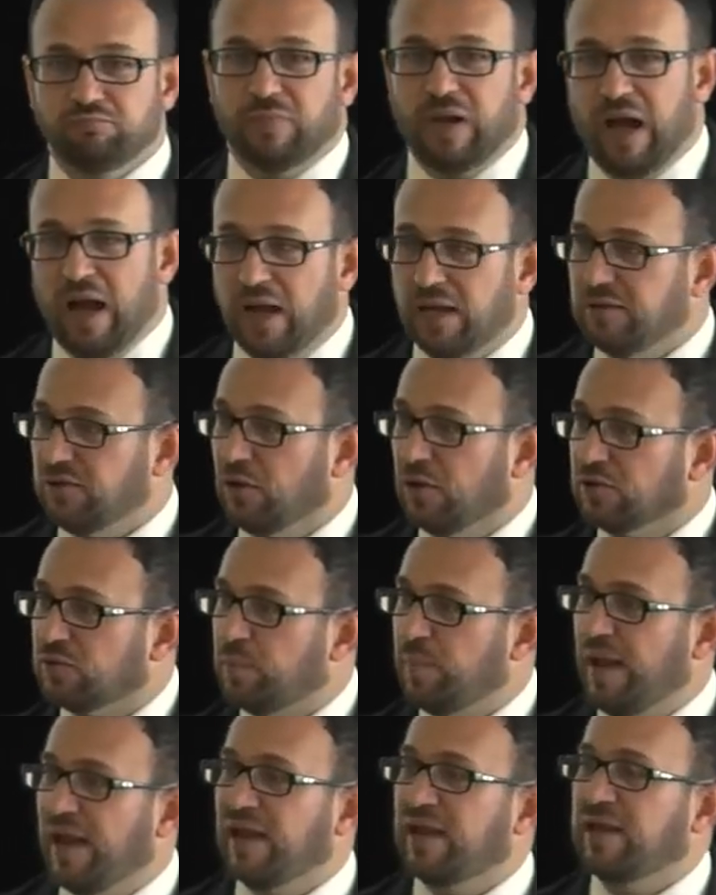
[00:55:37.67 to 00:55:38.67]
I don't
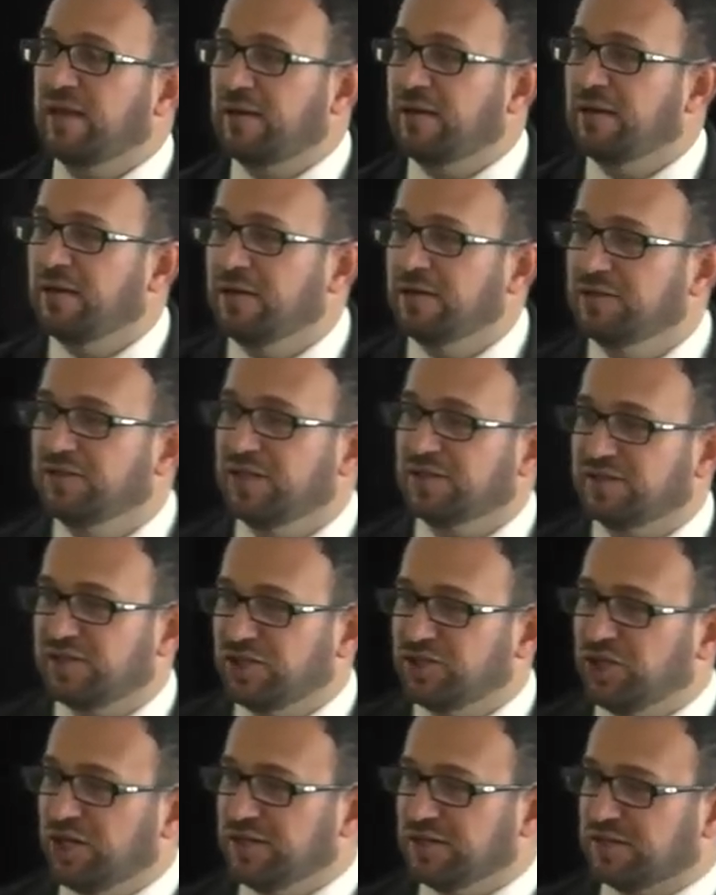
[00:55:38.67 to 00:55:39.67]
make
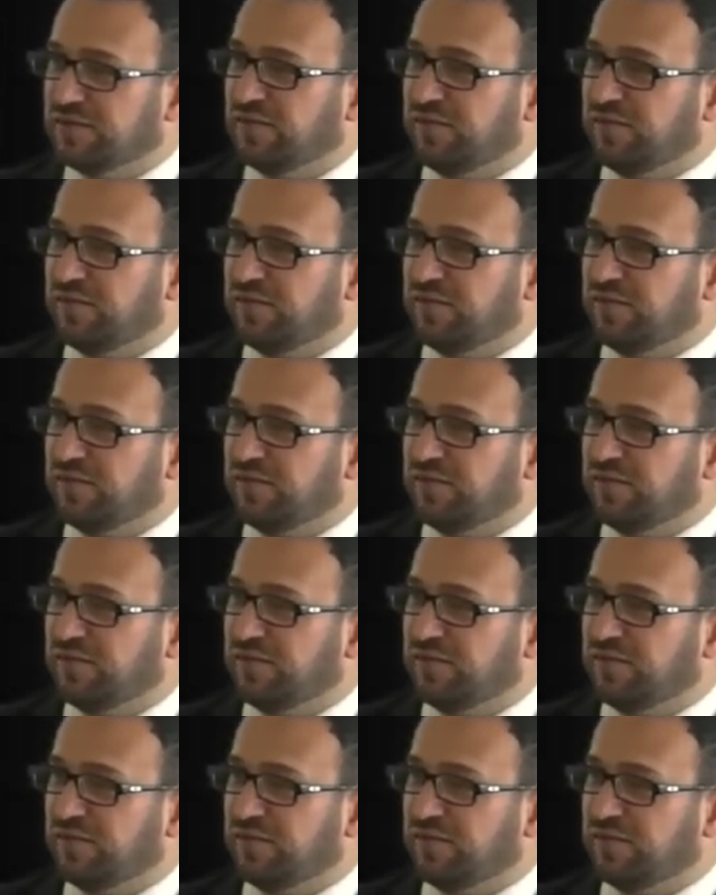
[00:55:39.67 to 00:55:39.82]
decisions